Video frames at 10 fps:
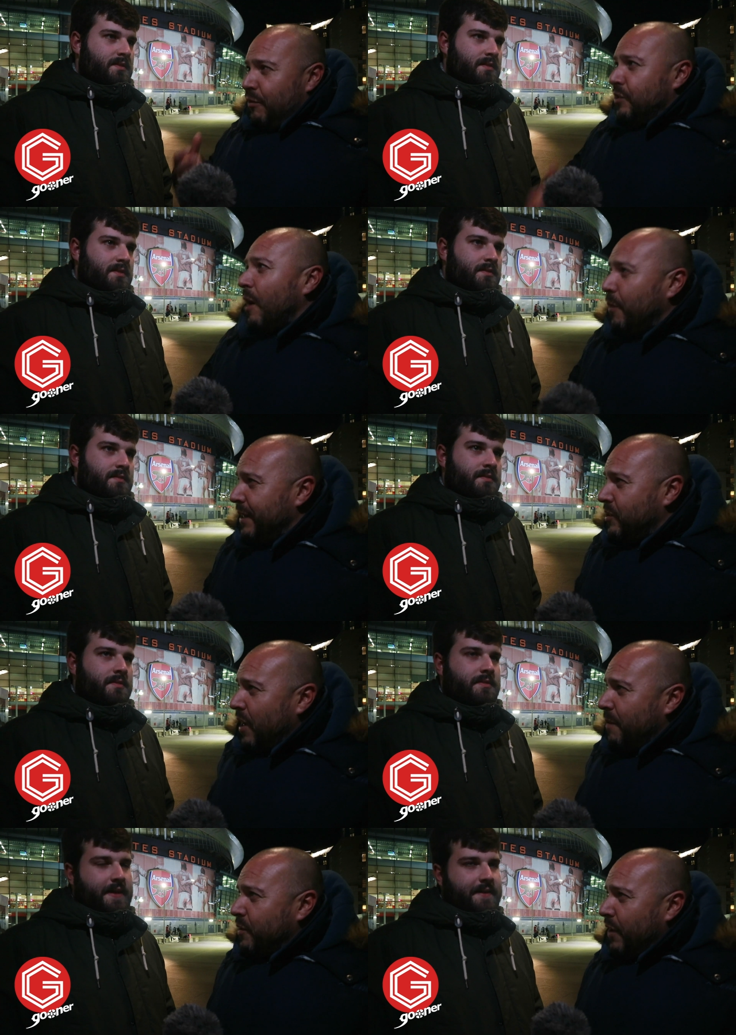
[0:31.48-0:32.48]
Speaker 1: result in
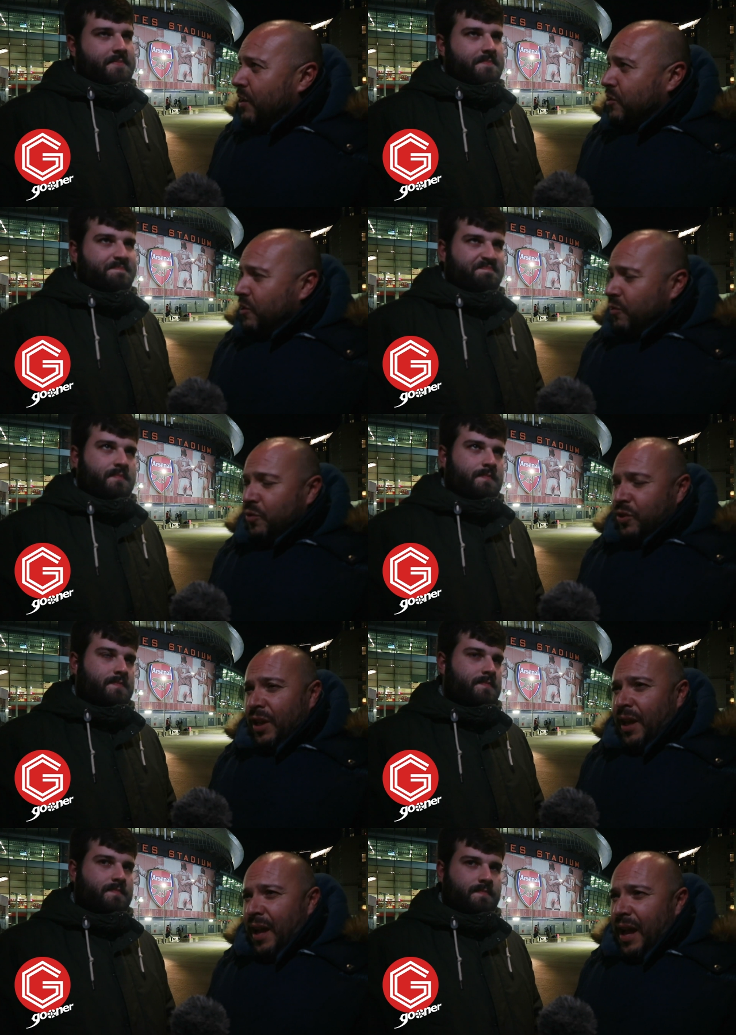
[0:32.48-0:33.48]
terms yeah. of Arsenal's
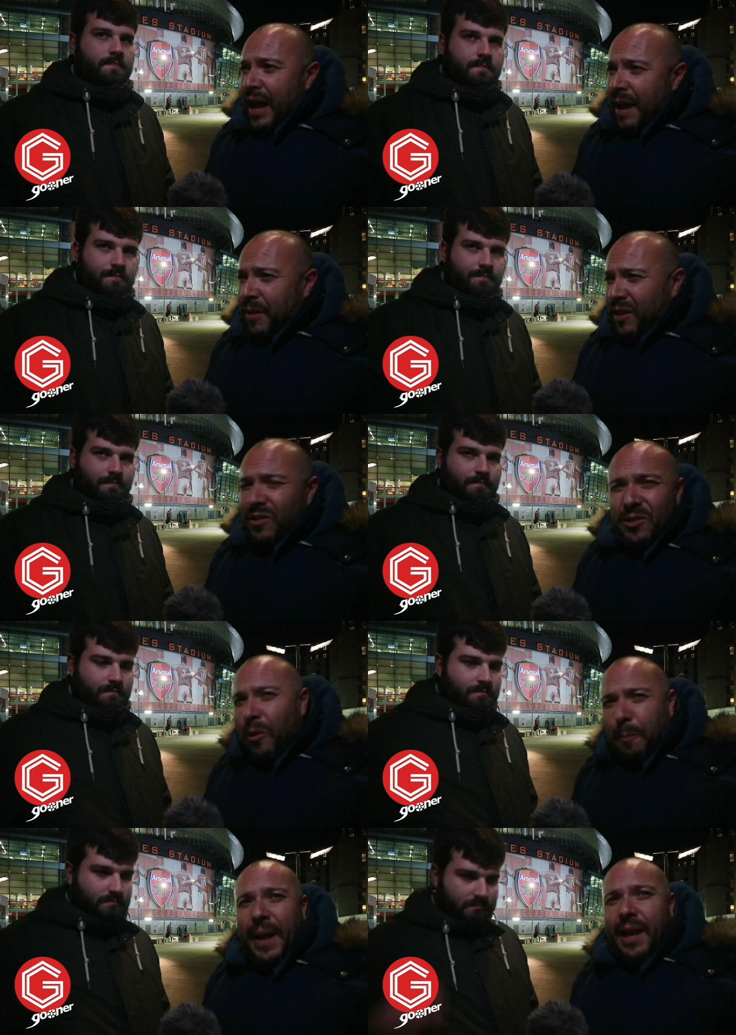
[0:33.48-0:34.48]
um,
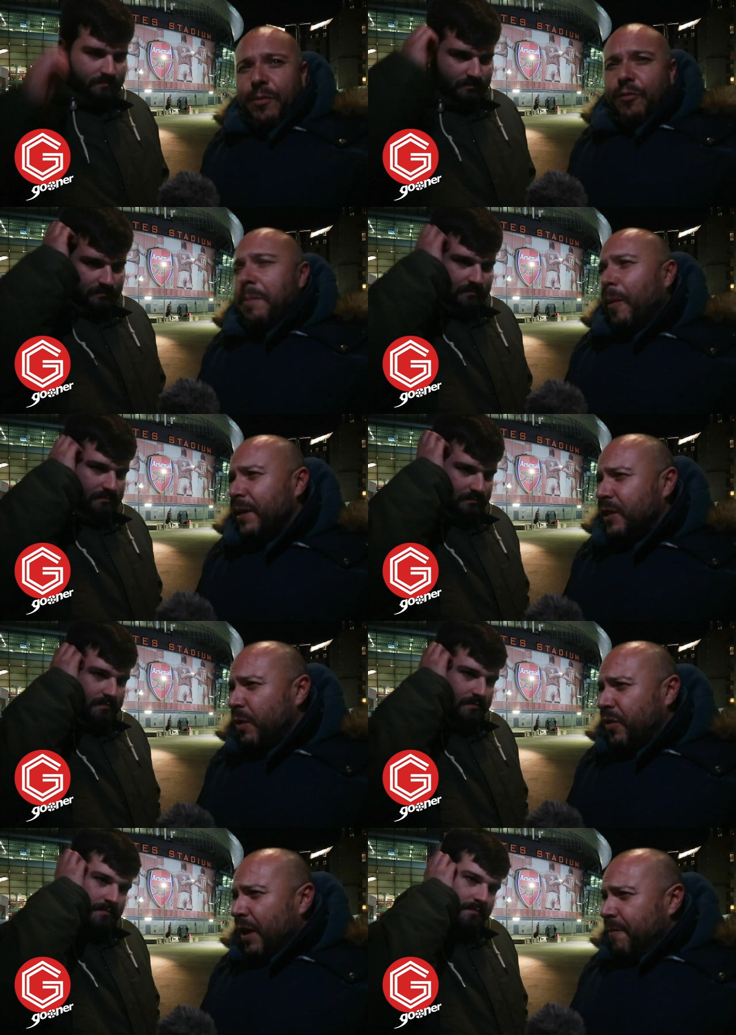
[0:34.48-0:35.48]
not picking up three
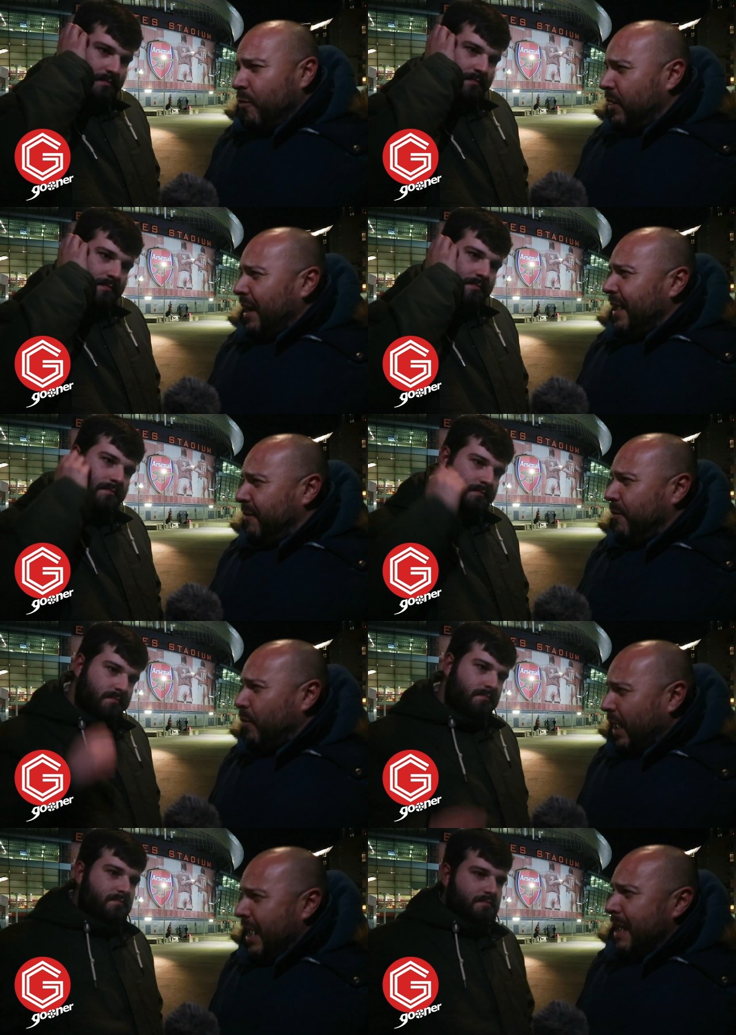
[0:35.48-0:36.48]
points with um, with the late
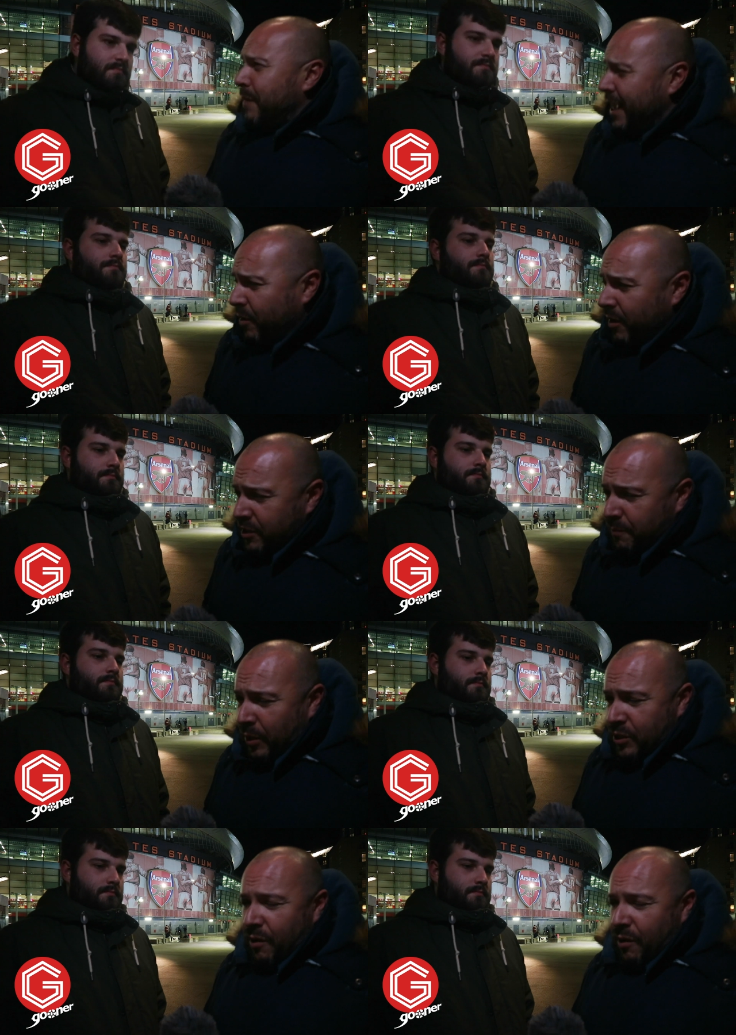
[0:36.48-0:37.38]
um, equaliser by